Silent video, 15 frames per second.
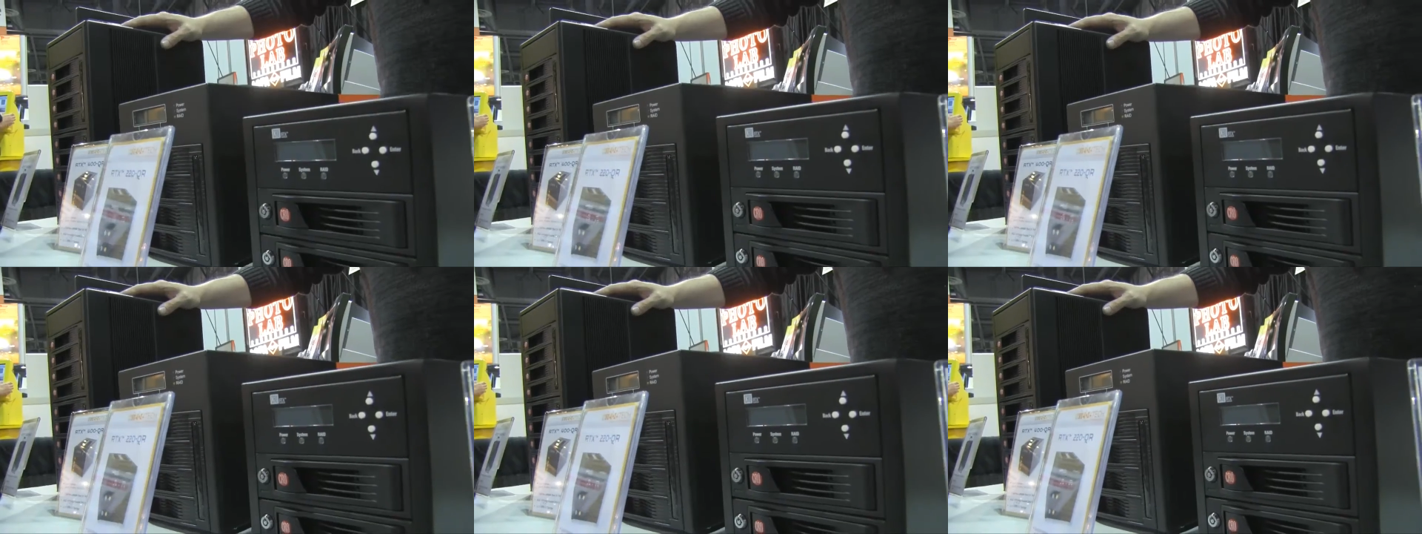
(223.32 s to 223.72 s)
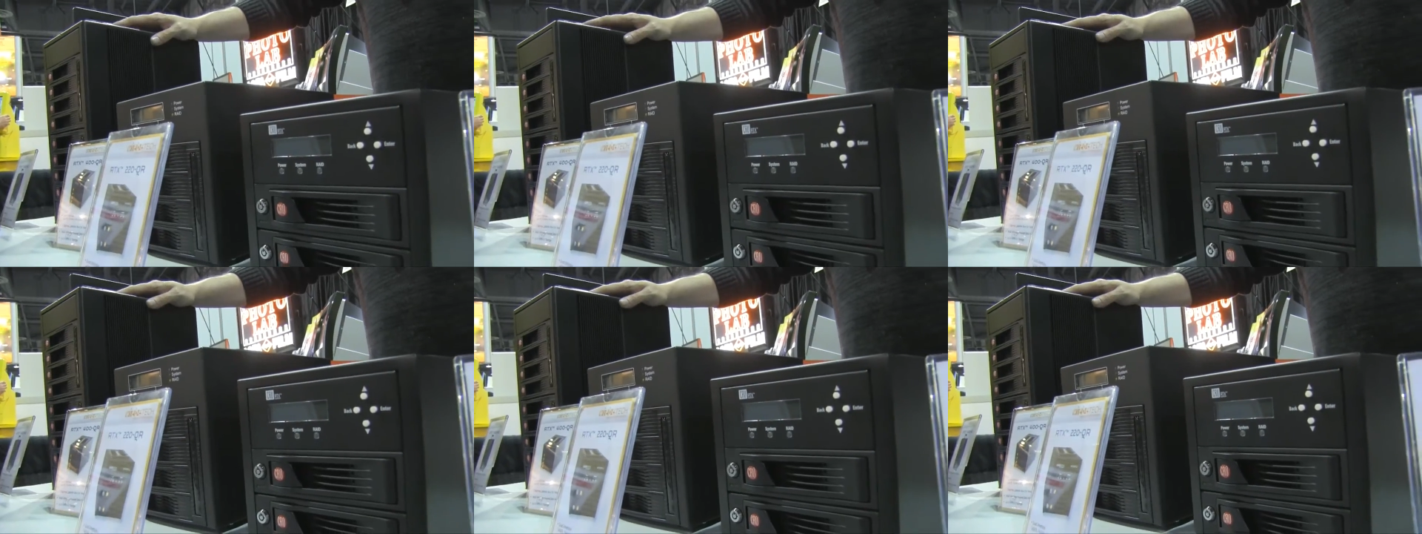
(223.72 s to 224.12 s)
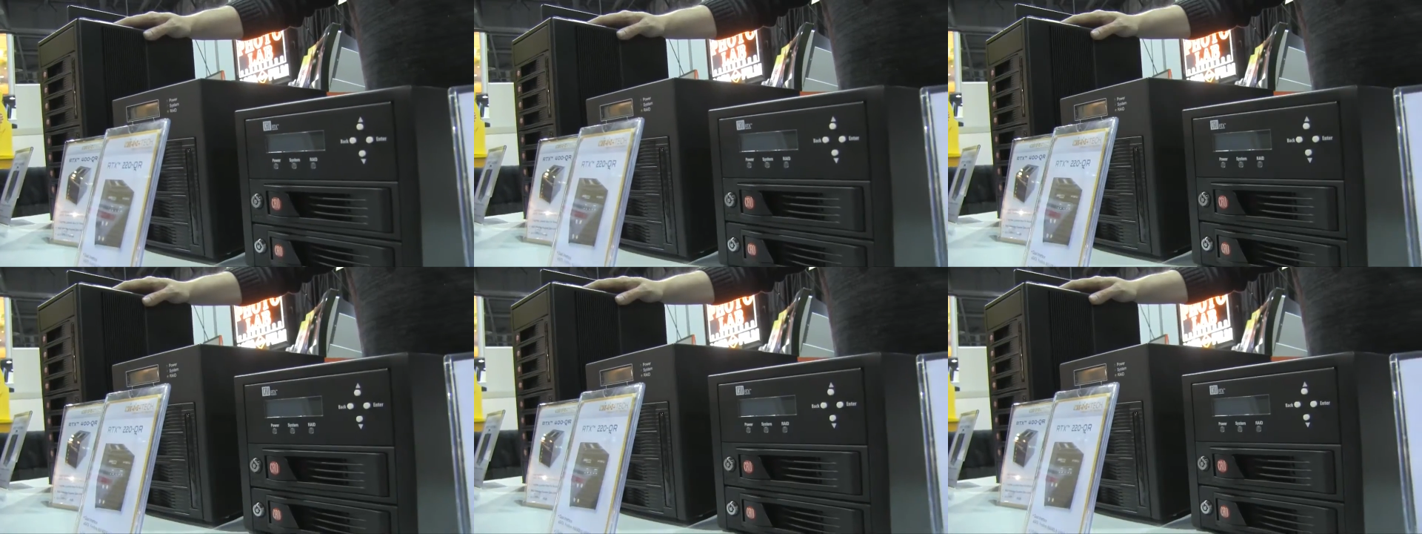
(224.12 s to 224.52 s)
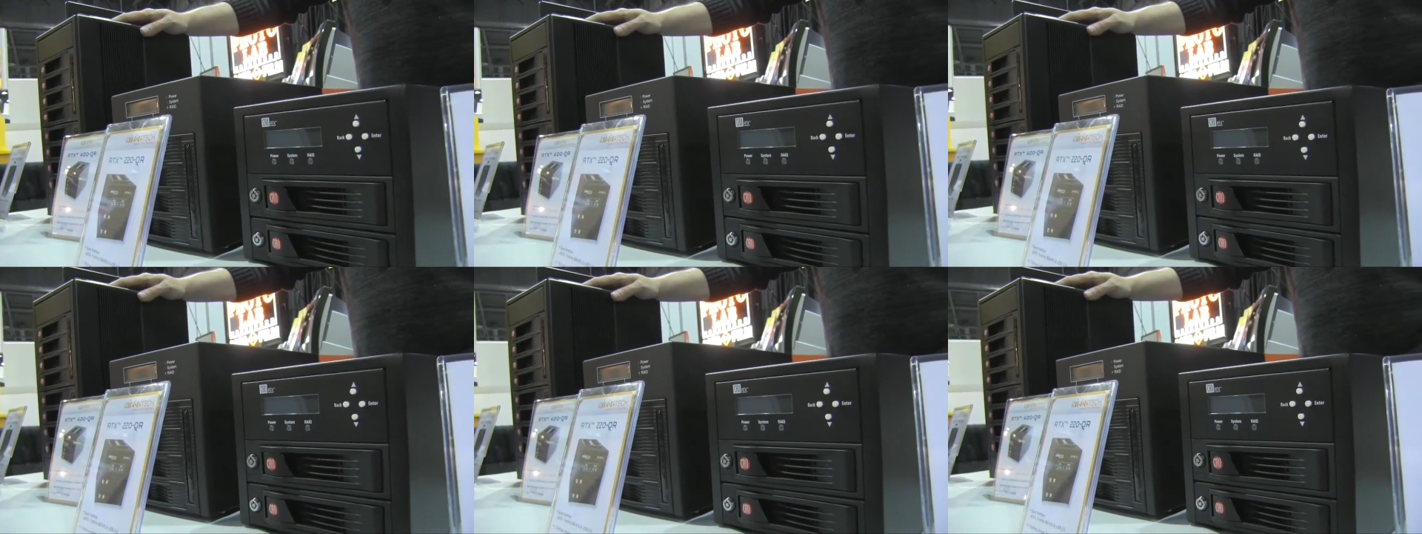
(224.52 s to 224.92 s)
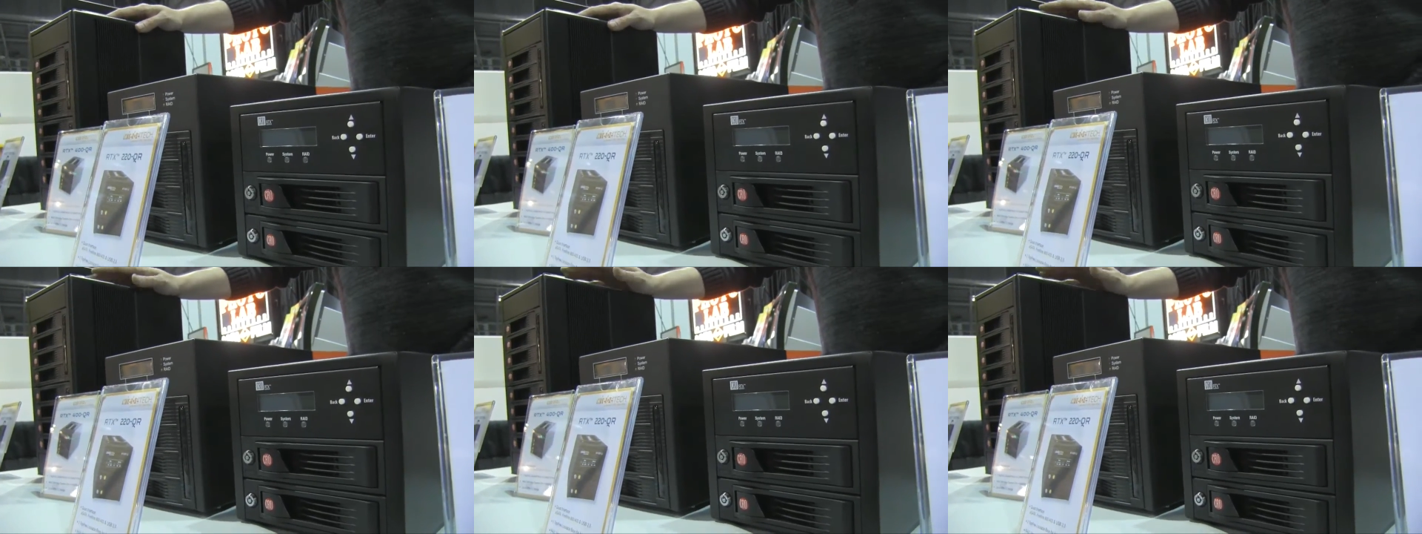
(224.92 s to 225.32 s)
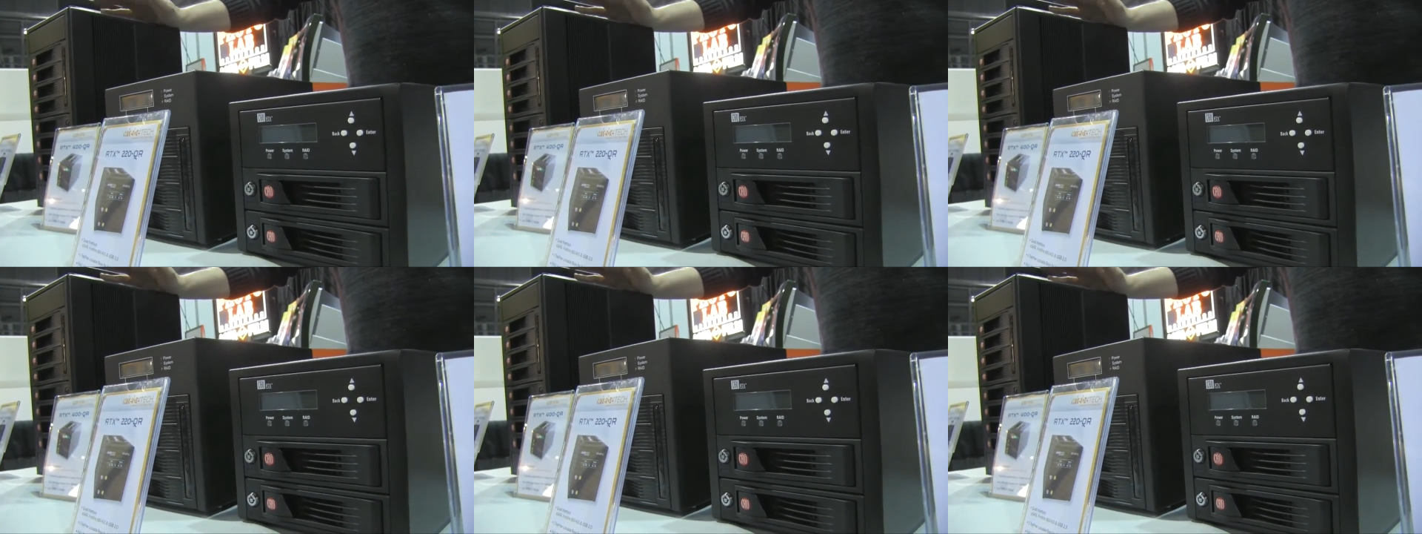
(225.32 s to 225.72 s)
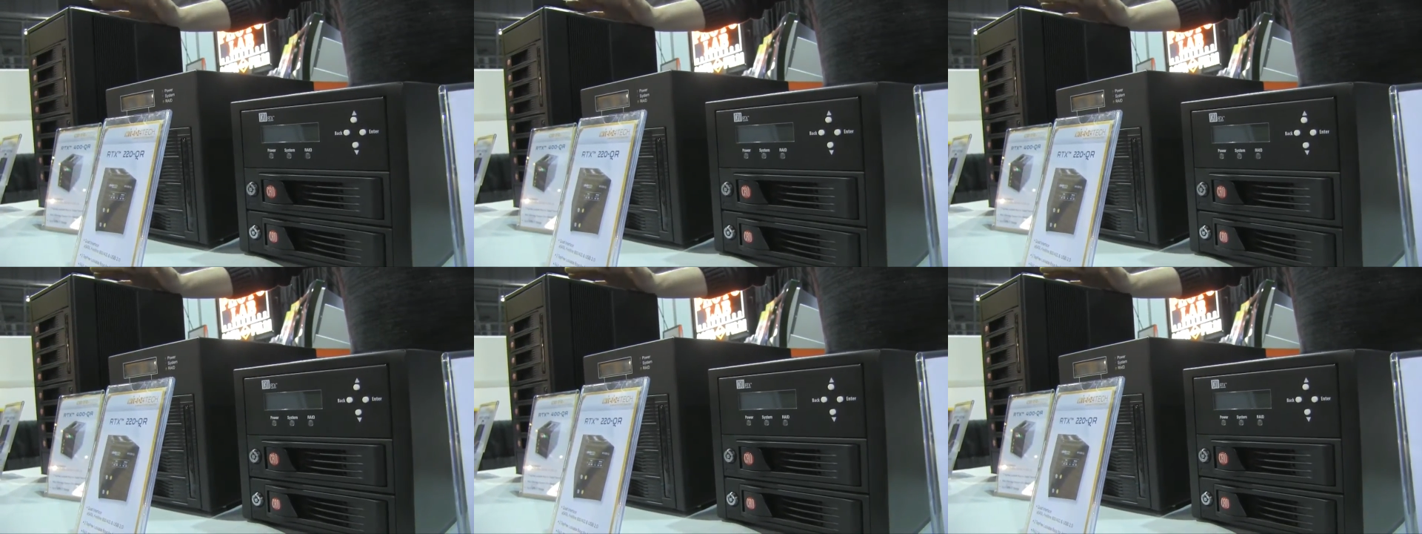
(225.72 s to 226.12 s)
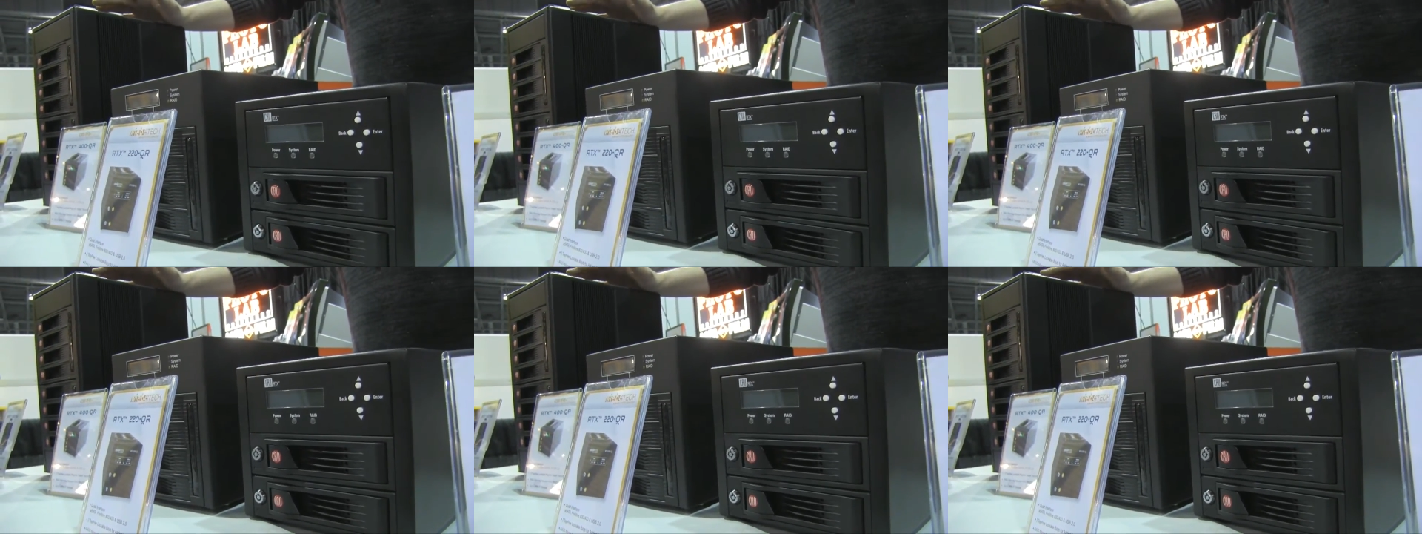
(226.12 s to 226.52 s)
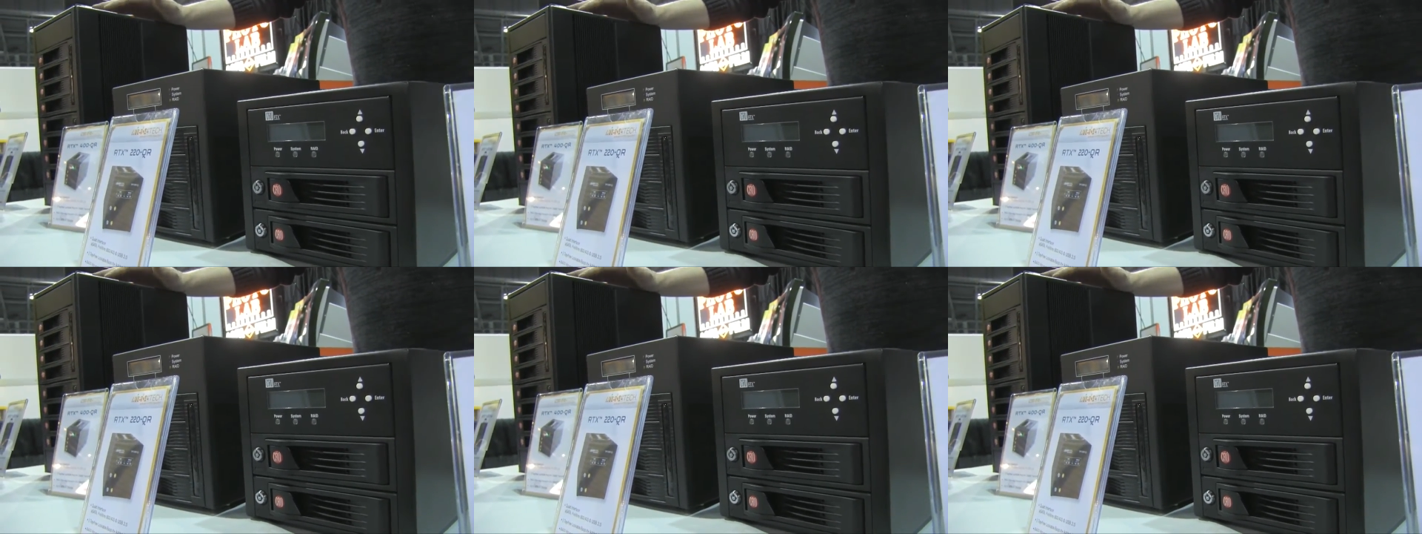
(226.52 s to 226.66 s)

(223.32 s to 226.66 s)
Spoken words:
[unreadable: no face in view]